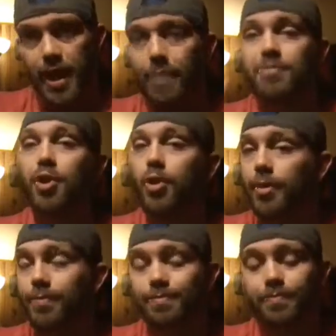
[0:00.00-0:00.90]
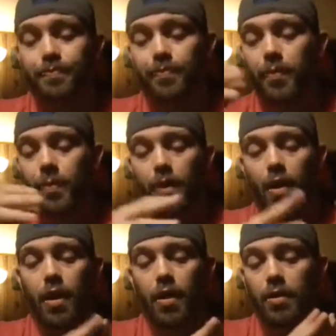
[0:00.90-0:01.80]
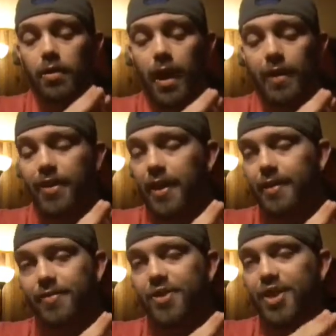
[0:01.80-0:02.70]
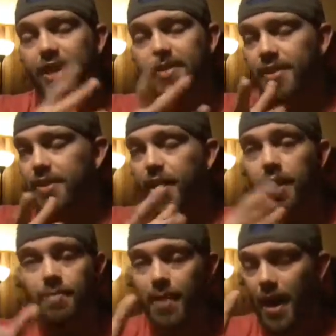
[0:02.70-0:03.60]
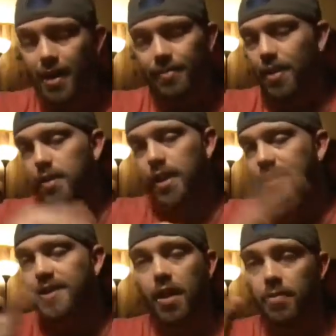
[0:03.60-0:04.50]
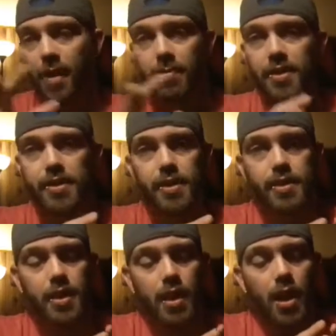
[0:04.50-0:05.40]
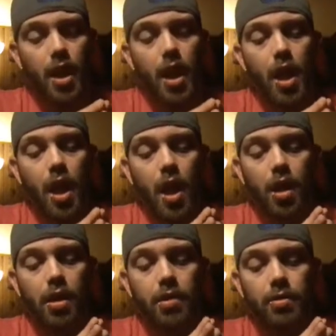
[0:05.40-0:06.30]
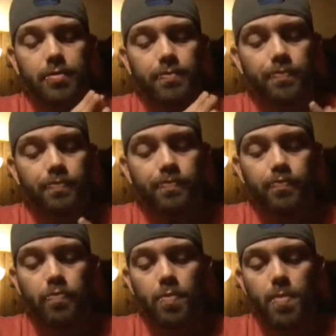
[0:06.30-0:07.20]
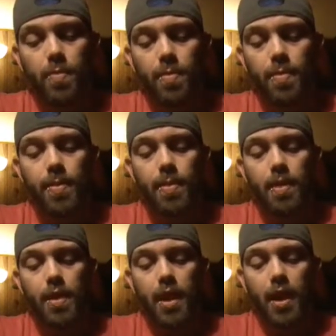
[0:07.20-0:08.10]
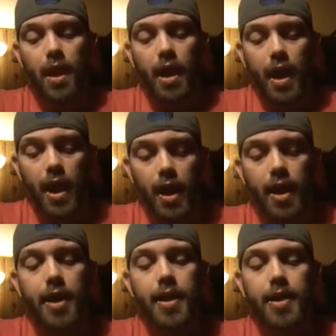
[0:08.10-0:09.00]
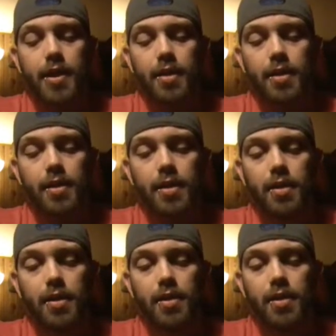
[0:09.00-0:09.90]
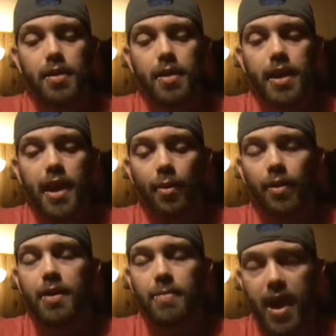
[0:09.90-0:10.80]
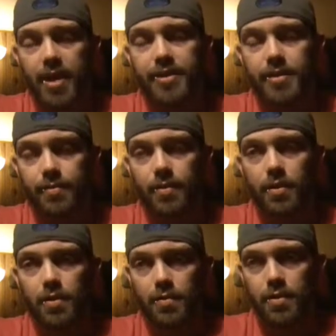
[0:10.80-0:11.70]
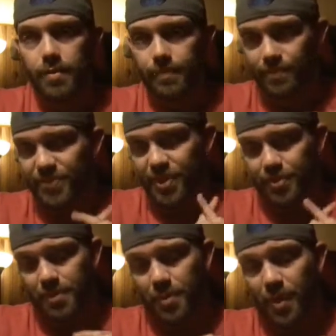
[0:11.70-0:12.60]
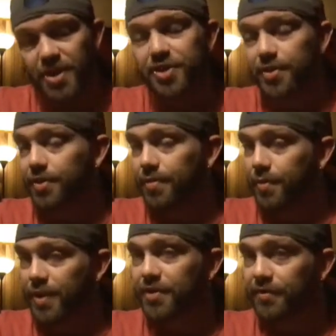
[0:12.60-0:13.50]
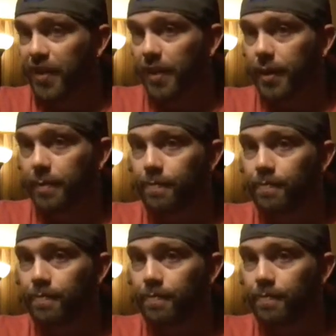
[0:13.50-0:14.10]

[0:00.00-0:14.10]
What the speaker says: I'm sorry. I think she has a son, but that's none of my business. I can only imagine, excuse me, what you're feeling.